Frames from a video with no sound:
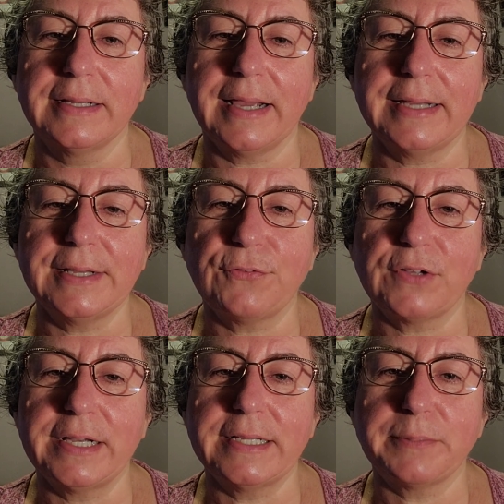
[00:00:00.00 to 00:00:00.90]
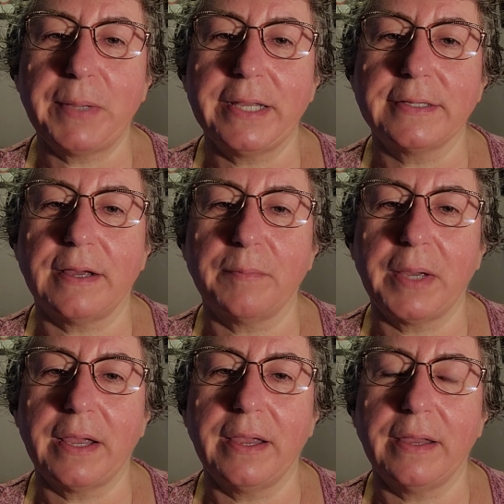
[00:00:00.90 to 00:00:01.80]
definitely depend on
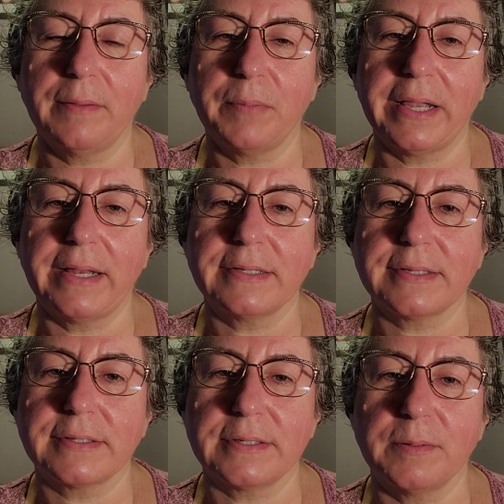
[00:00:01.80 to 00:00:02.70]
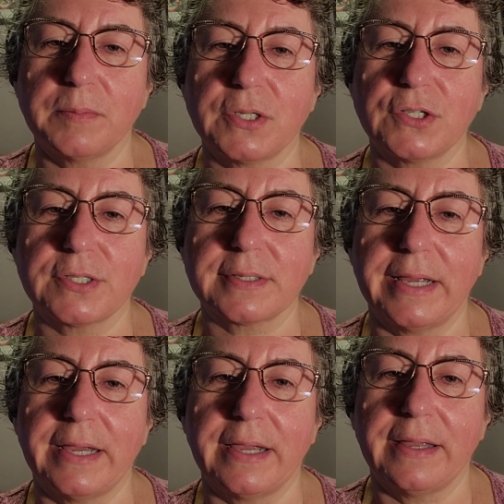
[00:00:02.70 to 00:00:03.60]
my planning system to just,
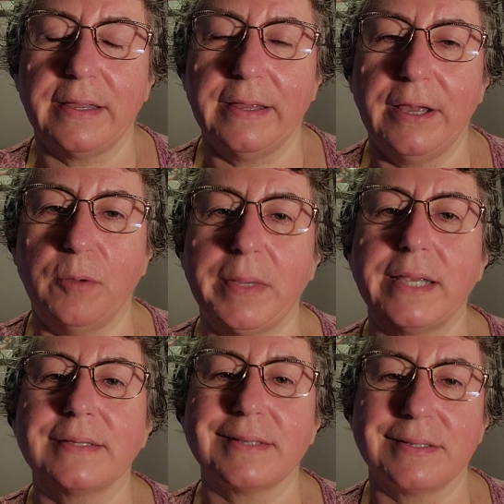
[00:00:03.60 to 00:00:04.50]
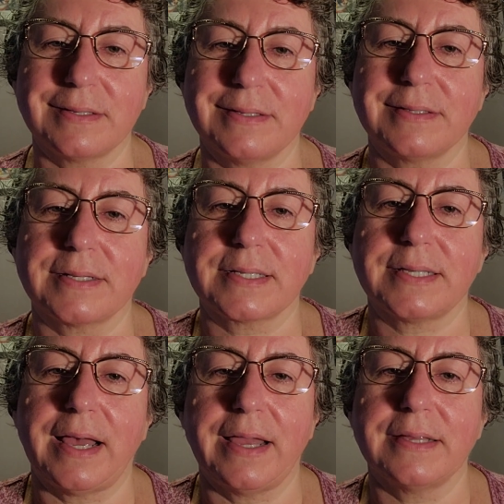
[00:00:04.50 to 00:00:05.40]
like, help me exist in
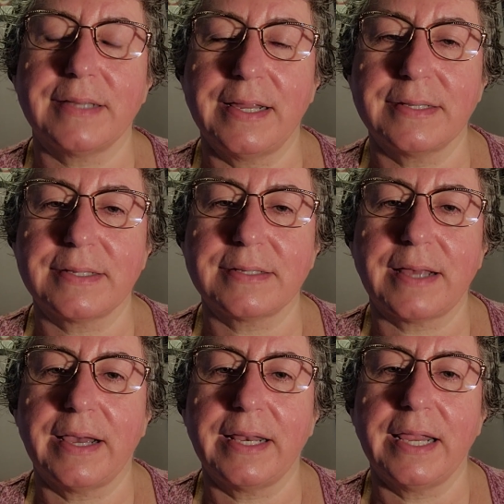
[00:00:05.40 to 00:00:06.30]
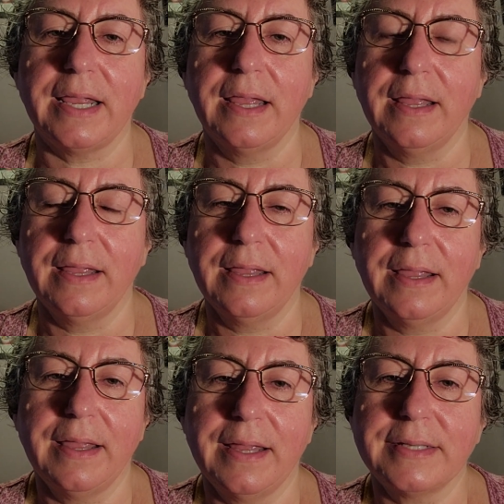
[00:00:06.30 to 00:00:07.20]
society.
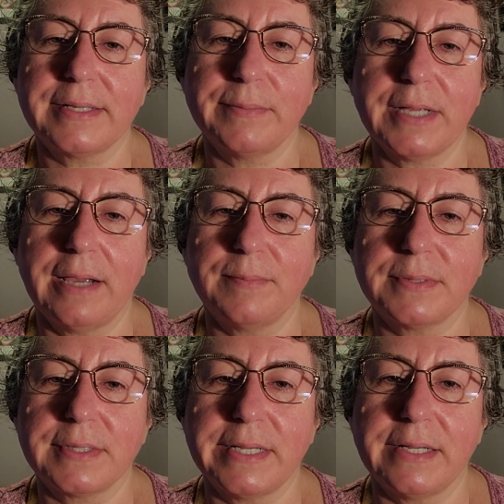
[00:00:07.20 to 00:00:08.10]
And sometimes